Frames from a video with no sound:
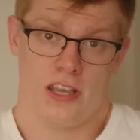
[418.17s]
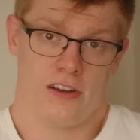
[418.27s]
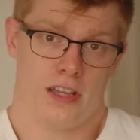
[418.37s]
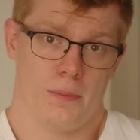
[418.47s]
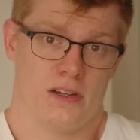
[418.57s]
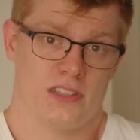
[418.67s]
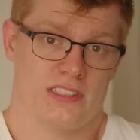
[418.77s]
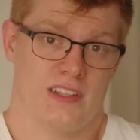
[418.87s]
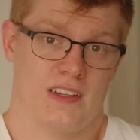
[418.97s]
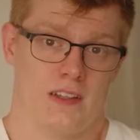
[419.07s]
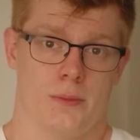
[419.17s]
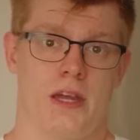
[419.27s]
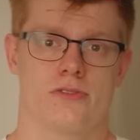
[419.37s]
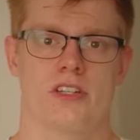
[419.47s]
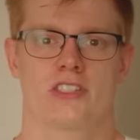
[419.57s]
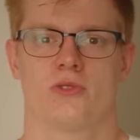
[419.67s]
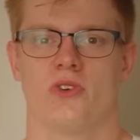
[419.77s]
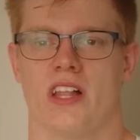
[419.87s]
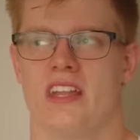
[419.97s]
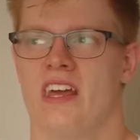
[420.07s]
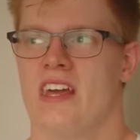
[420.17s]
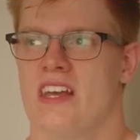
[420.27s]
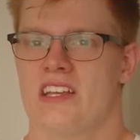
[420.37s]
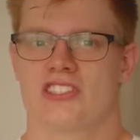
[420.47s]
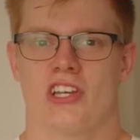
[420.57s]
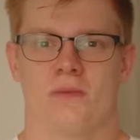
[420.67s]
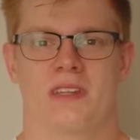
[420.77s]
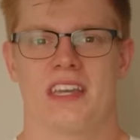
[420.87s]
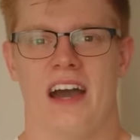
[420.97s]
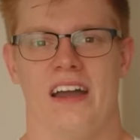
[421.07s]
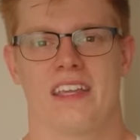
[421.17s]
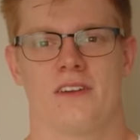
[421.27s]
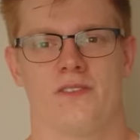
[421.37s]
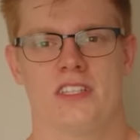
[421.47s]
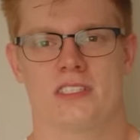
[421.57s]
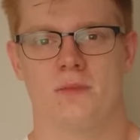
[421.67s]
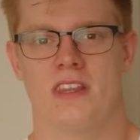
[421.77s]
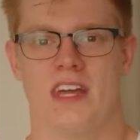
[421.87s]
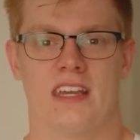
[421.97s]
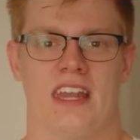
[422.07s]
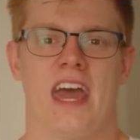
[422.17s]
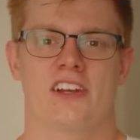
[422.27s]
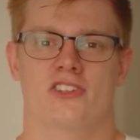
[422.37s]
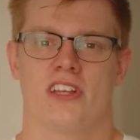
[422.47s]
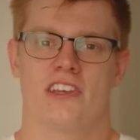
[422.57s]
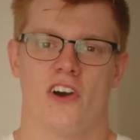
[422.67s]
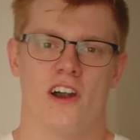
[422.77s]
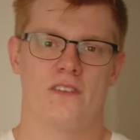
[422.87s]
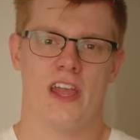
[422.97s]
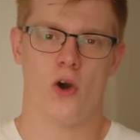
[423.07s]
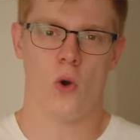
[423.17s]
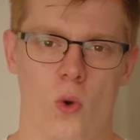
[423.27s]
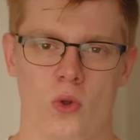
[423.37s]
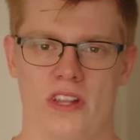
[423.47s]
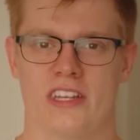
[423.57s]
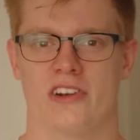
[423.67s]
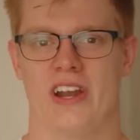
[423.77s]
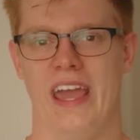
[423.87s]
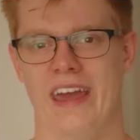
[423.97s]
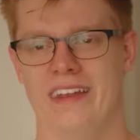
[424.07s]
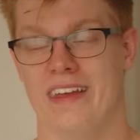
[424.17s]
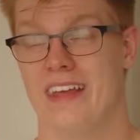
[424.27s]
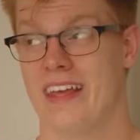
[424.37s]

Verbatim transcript: hearing about this in elementary school and some guy convinced me that it can actually carve a hole in your head.